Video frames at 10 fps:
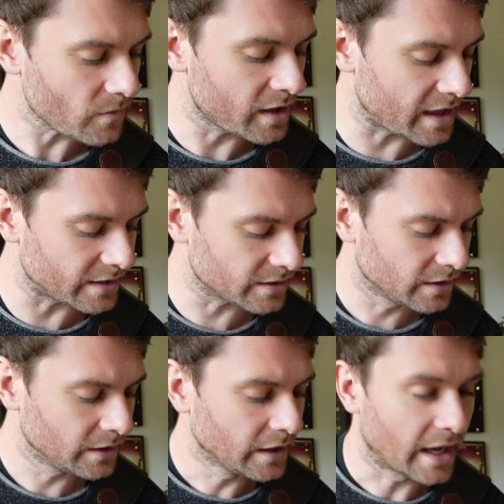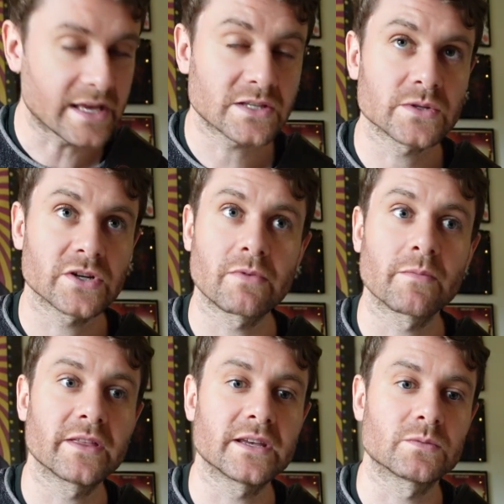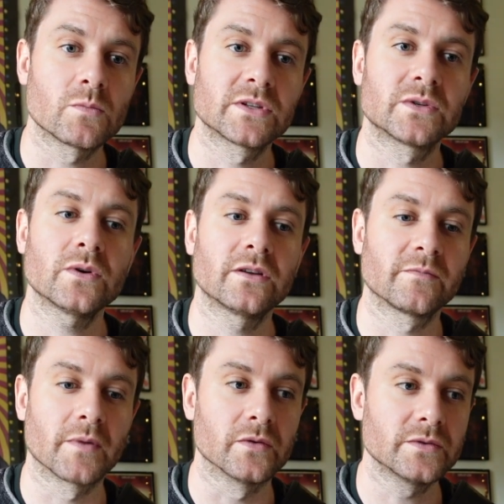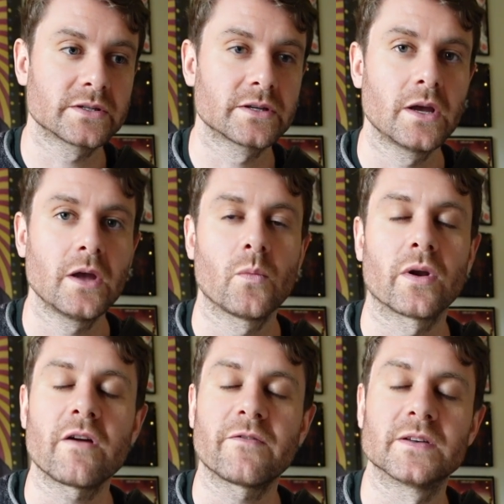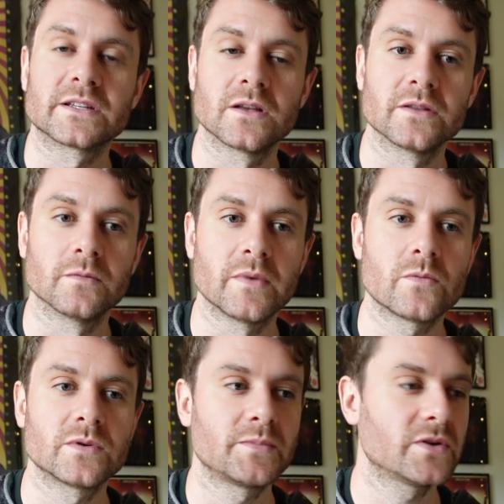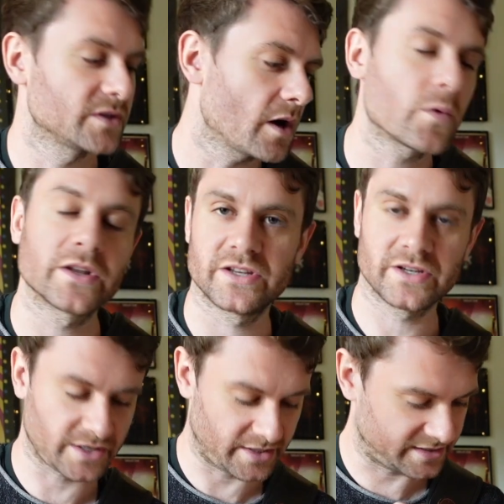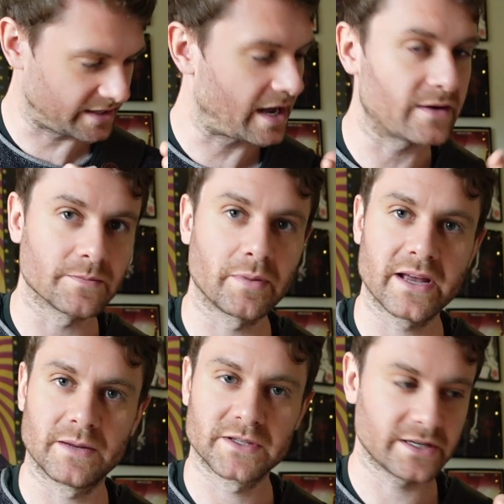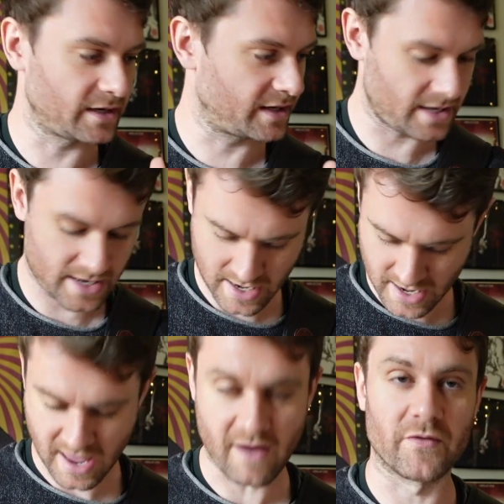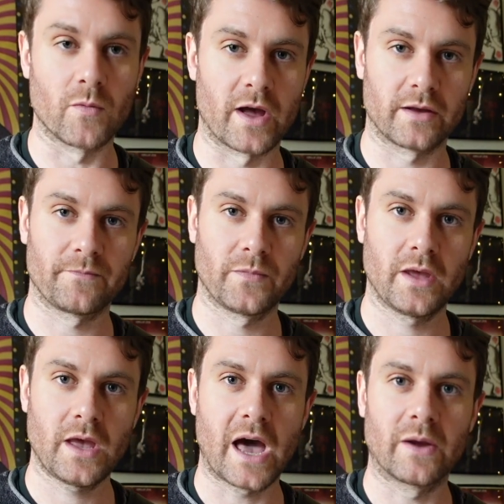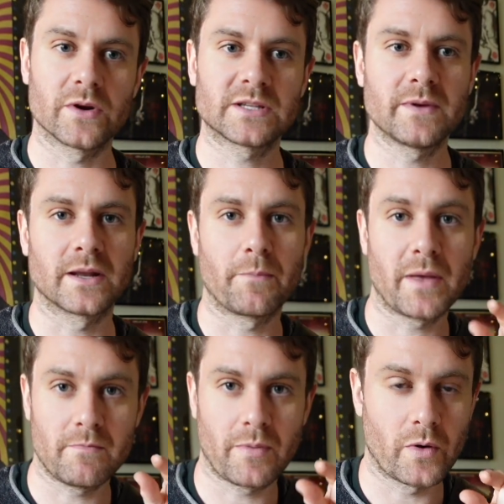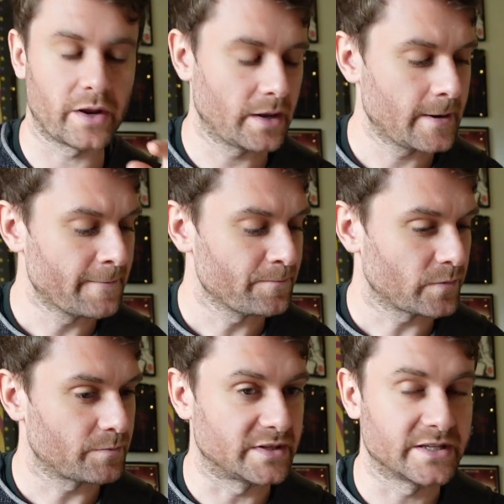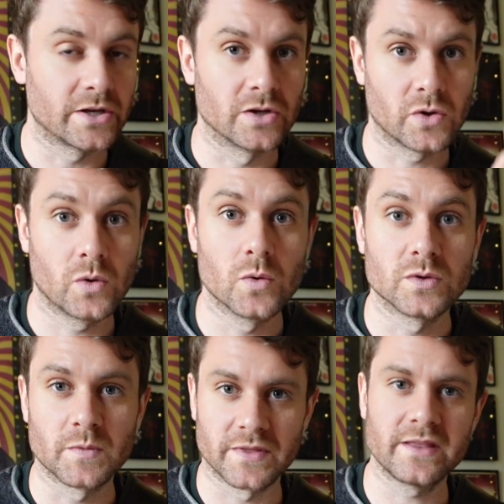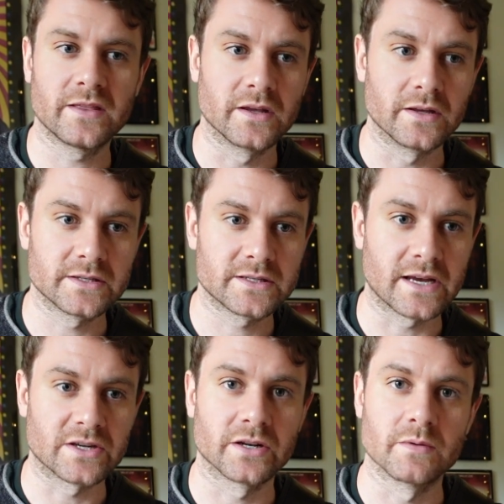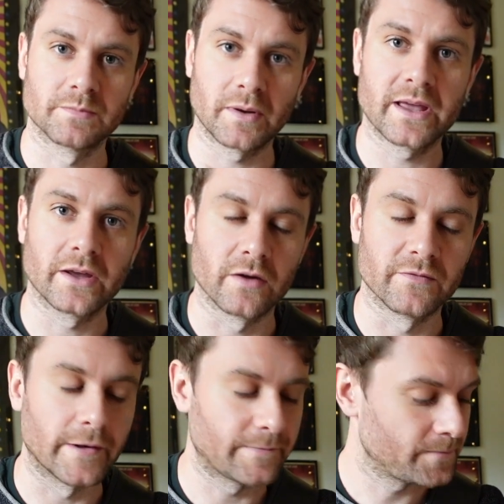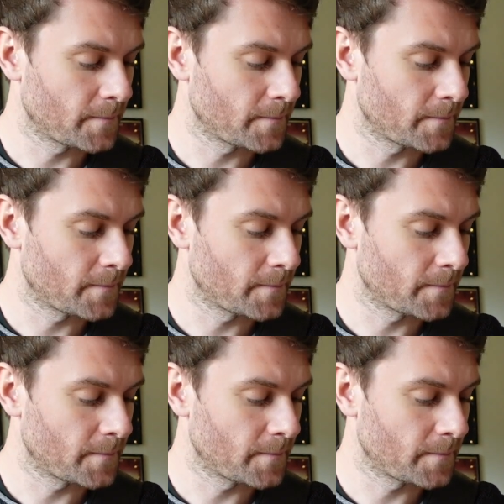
And I guess also remember this, when we're talking of modes, when I first learned them, it was because I wanted to just understand how to play in a particular key everywhere. And I wanted to be able to pinpoint particular chords within the section I was playing over